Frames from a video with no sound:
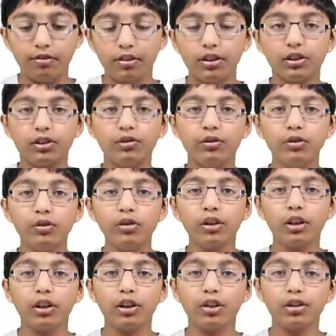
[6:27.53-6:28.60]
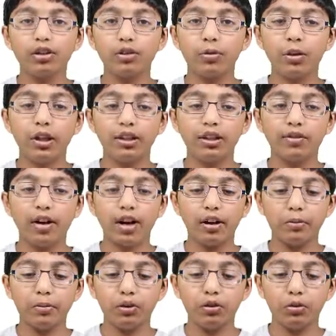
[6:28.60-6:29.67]
First of all, I'm going to create a
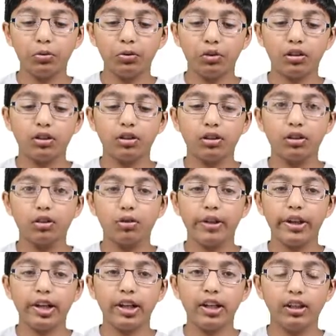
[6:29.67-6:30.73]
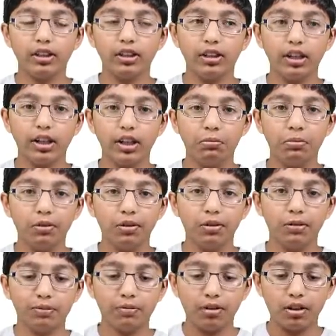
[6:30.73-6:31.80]
variable called create
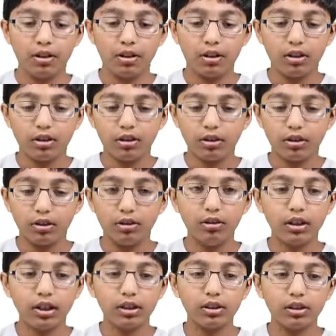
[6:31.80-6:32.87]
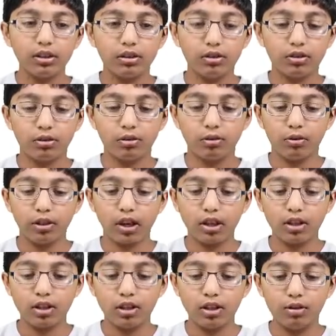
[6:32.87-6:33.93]
label. So let, to
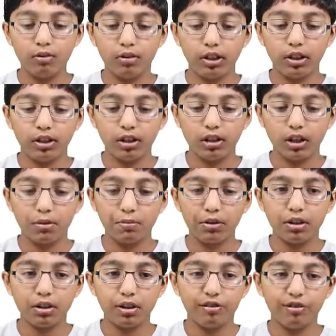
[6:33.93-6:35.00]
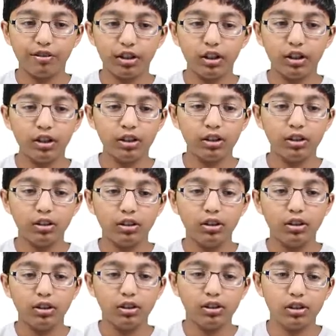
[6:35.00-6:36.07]
create it, we need to type define
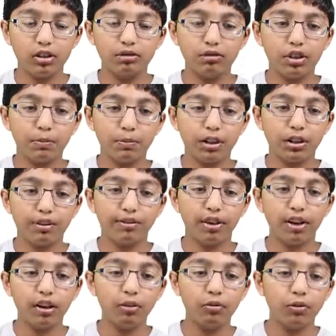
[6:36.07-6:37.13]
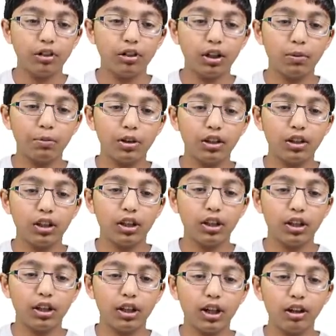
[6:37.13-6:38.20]
Instead of typing define, we type
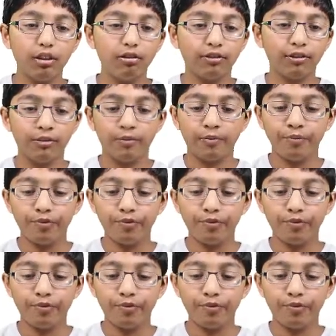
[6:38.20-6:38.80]
def